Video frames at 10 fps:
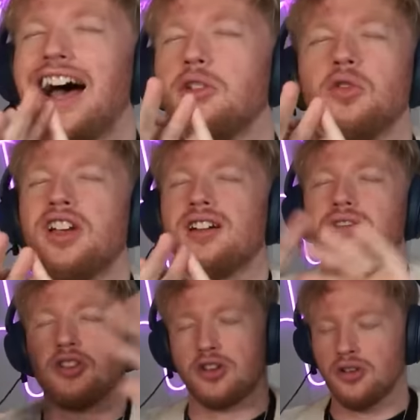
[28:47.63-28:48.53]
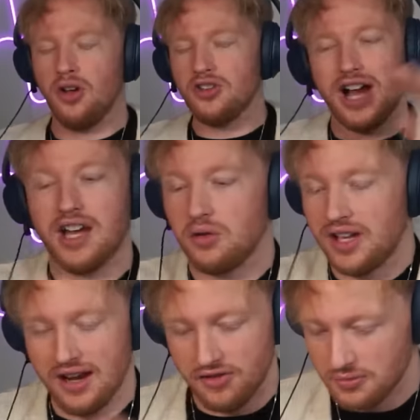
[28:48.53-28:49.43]
don't care if they're huge, I don't
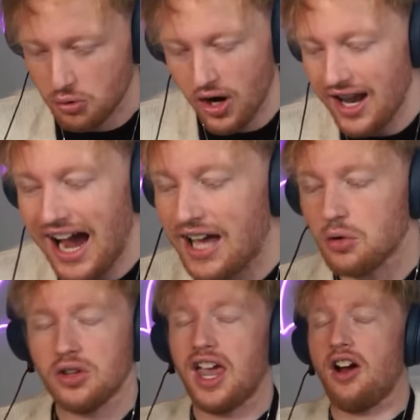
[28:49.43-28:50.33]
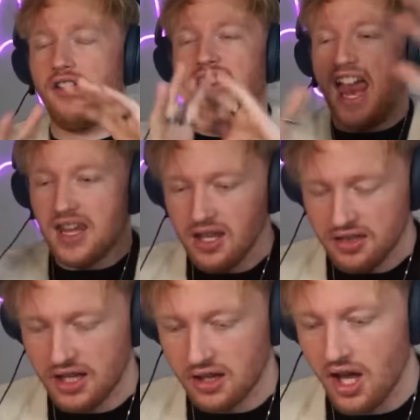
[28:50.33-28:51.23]
care if it's pretty, I don't care if anything.